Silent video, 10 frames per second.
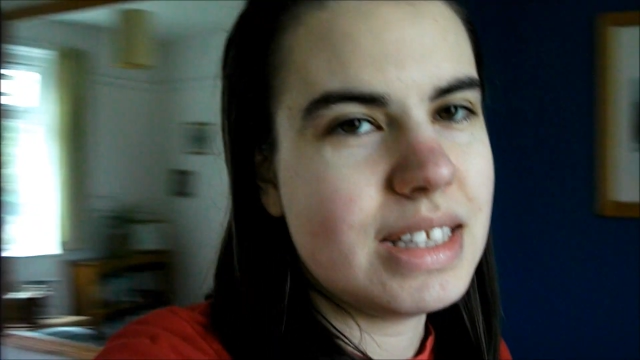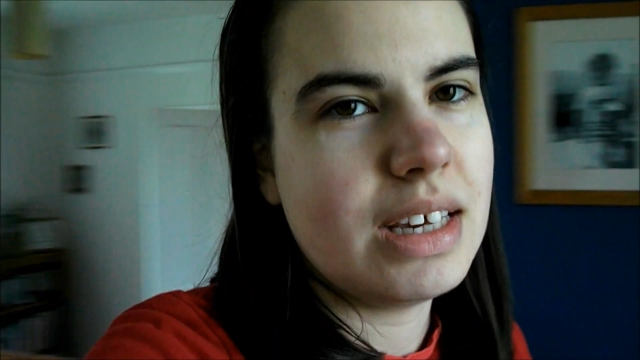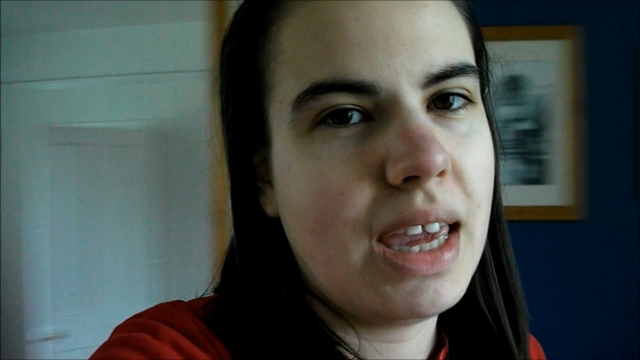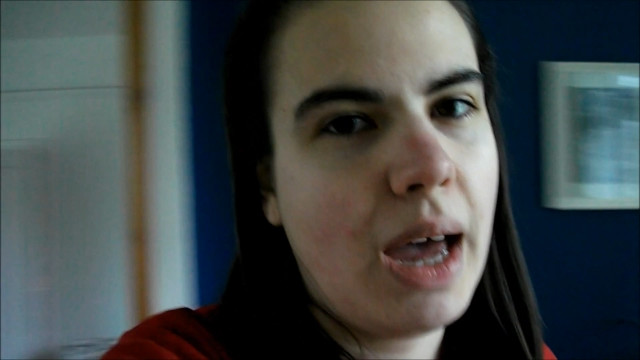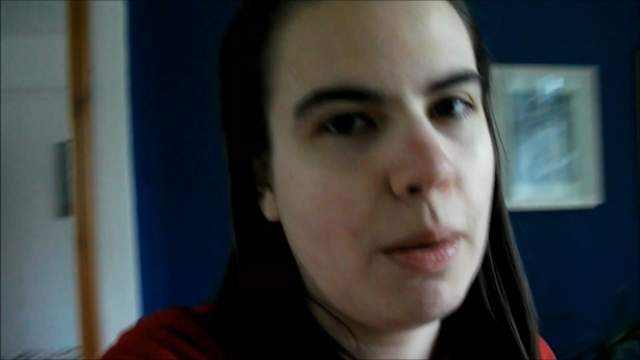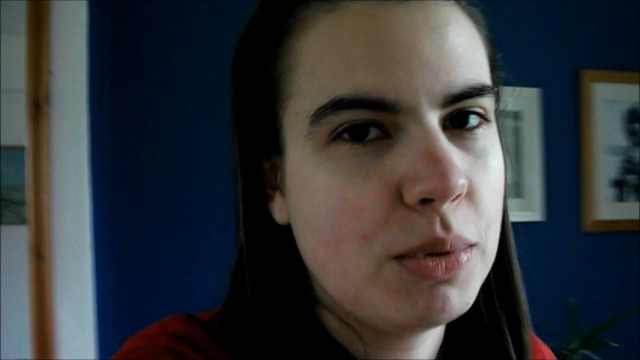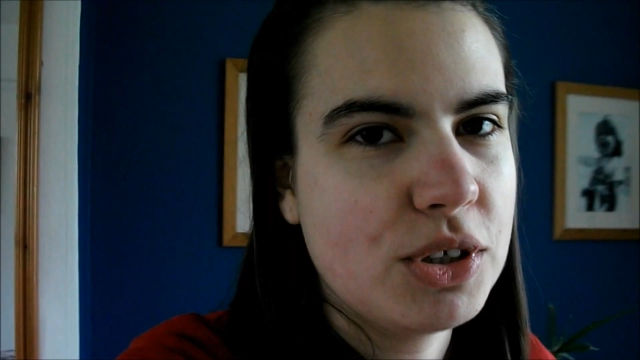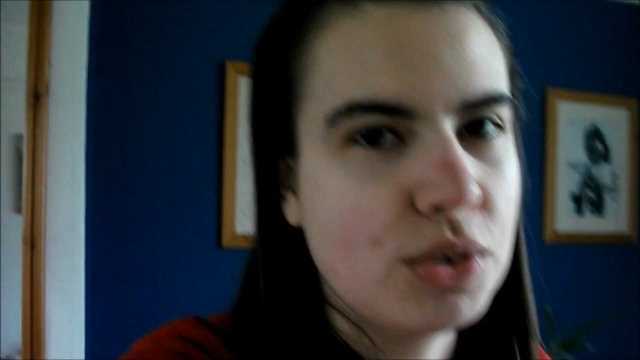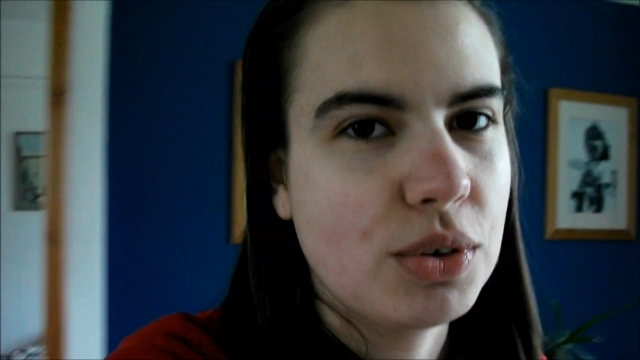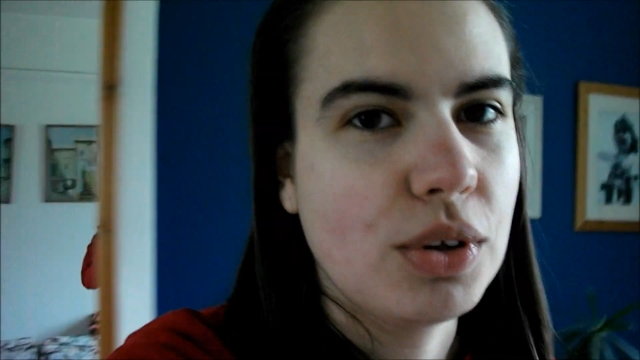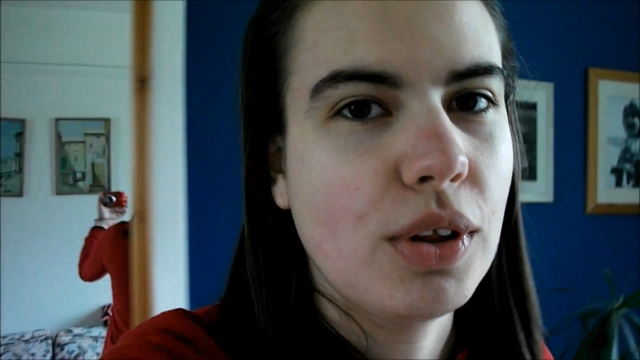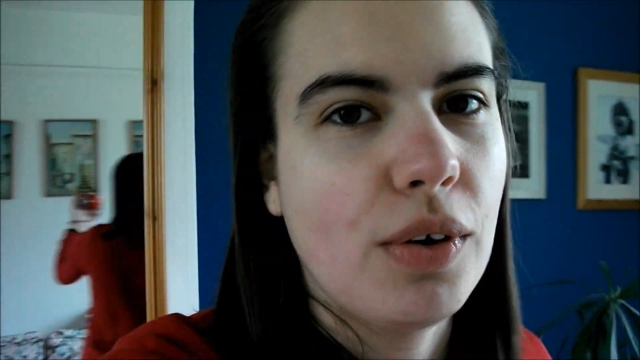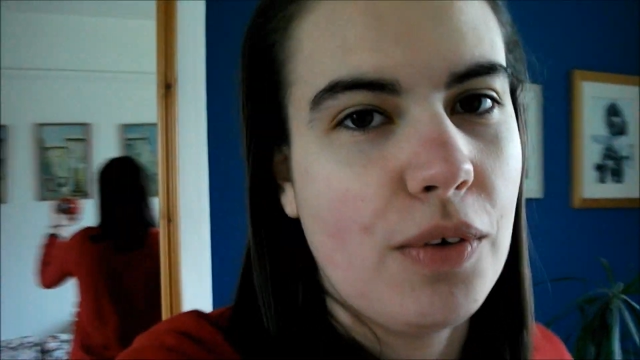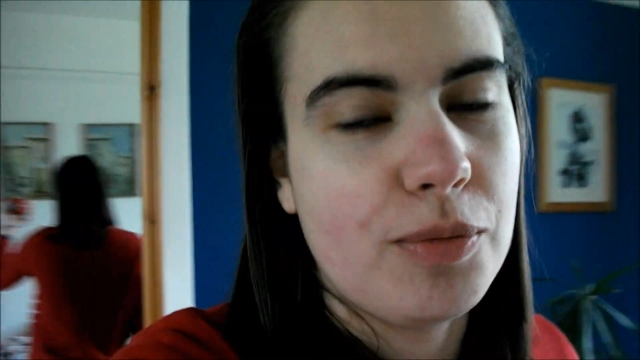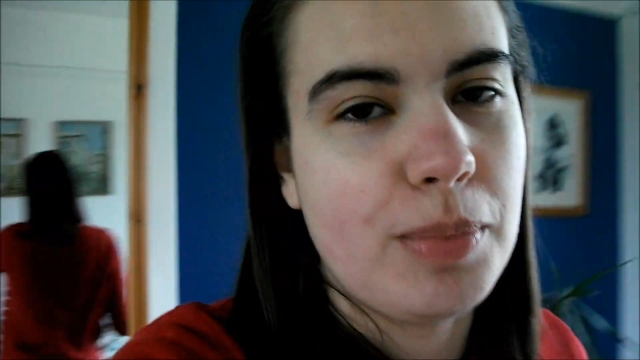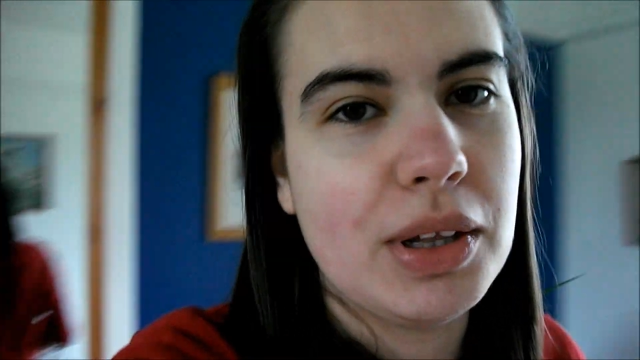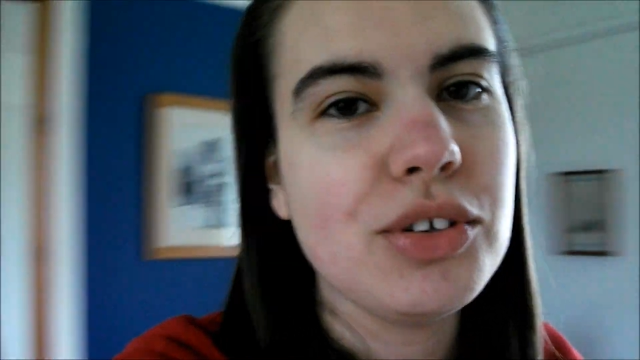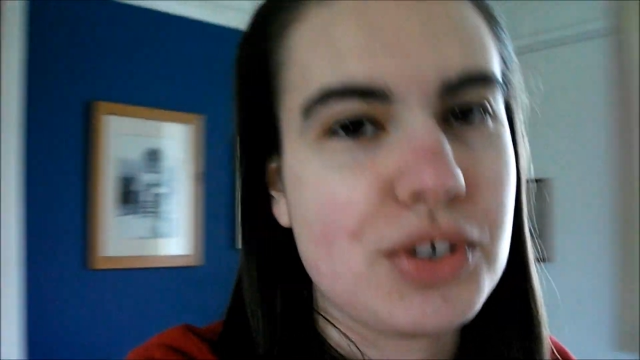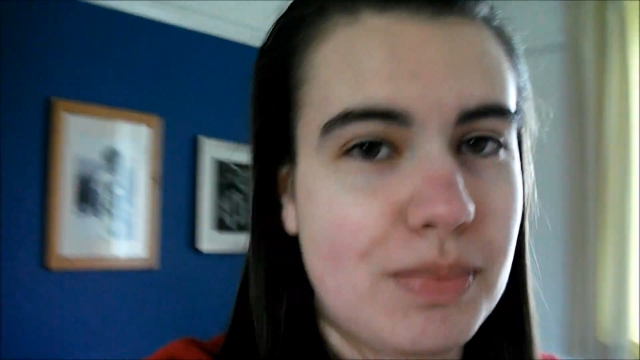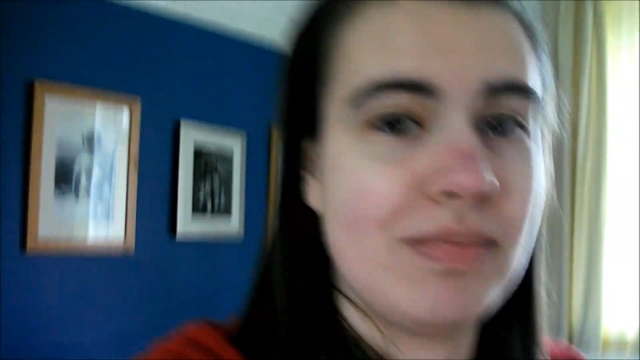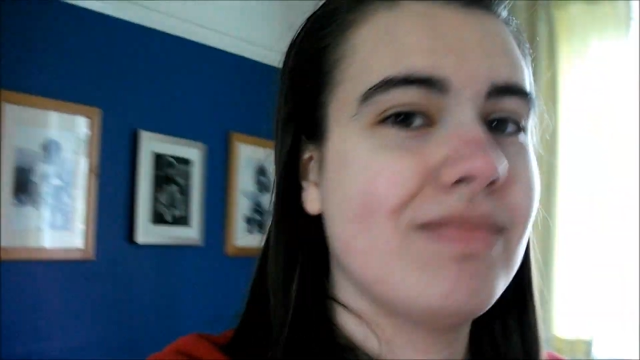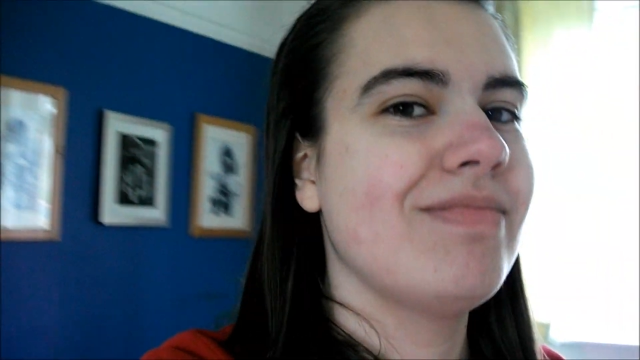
the capital of Belgium.